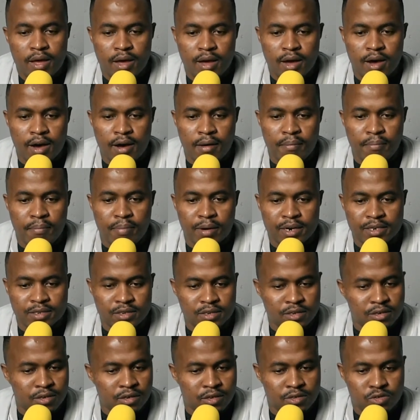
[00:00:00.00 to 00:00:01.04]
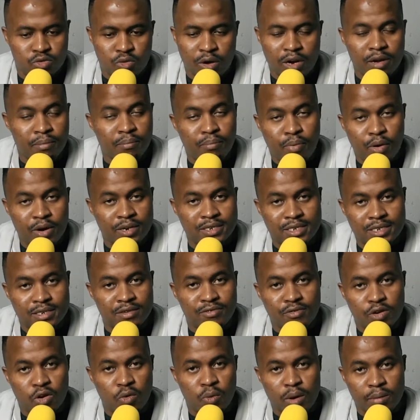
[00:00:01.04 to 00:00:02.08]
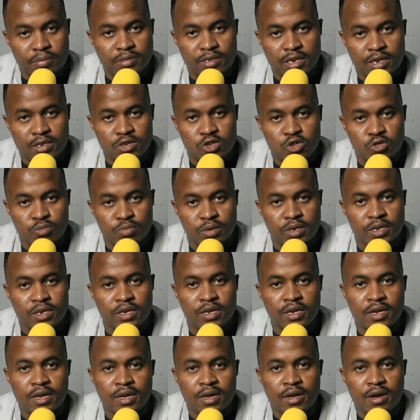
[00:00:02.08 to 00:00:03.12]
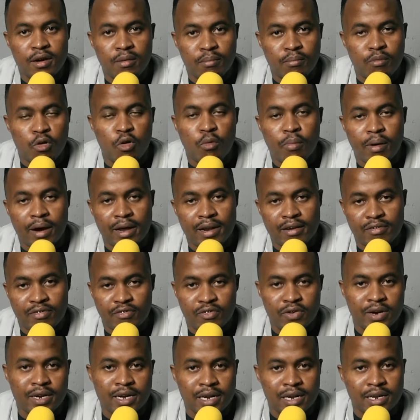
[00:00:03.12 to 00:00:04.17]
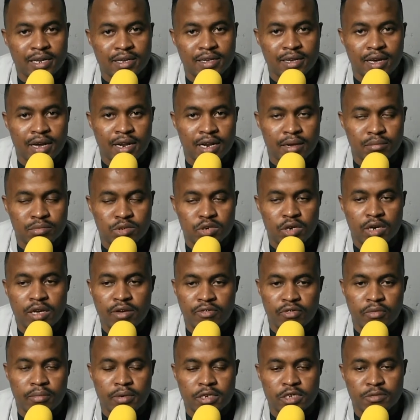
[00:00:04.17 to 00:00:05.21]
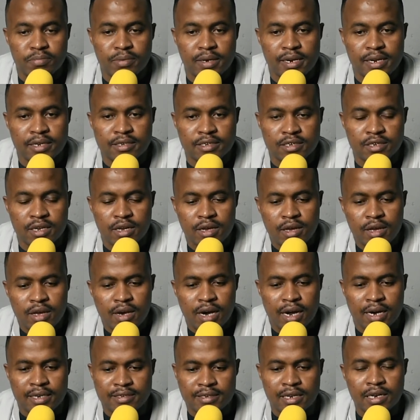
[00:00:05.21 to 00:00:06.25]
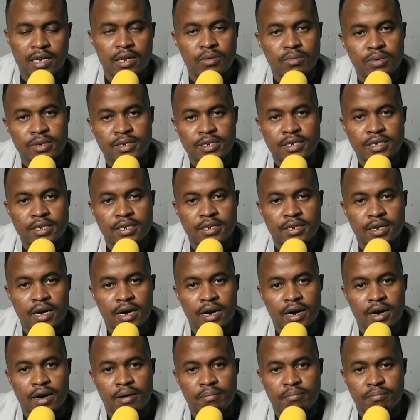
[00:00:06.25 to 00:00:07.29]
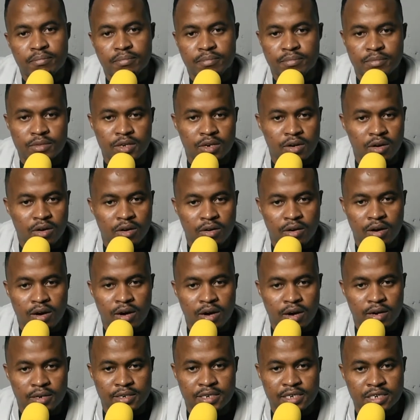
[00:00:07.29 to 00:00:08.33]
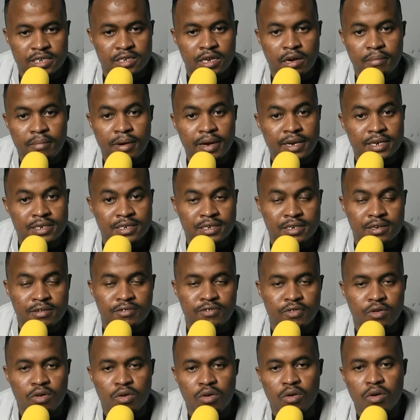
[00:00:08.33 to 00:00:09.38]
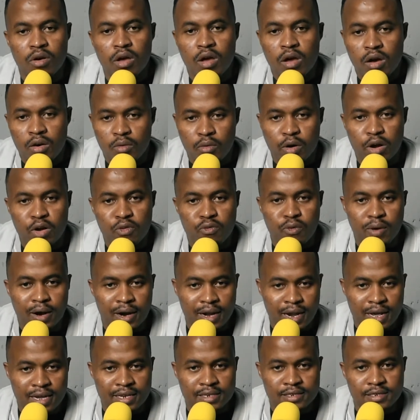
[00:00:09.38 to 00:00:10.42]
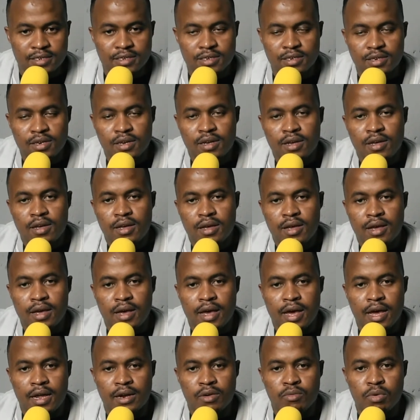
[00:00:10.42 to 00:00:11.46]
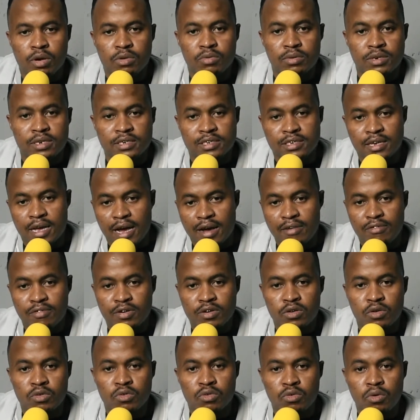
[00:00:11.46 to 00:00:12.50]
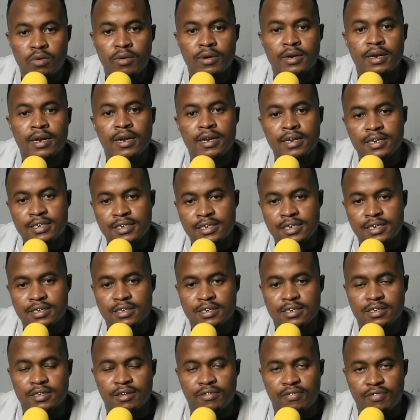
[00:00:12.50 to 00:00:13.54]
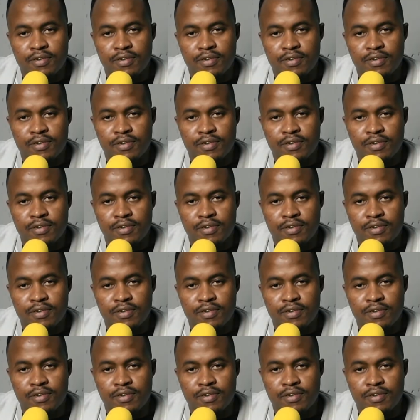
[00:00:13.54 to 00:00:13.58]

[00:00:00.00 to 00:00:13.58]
But it's quite important for your website to be mobile friendly, and I'm talking from experience. Recently we did digital marketing for one of our clients, and what we discovered on Google Analytics is the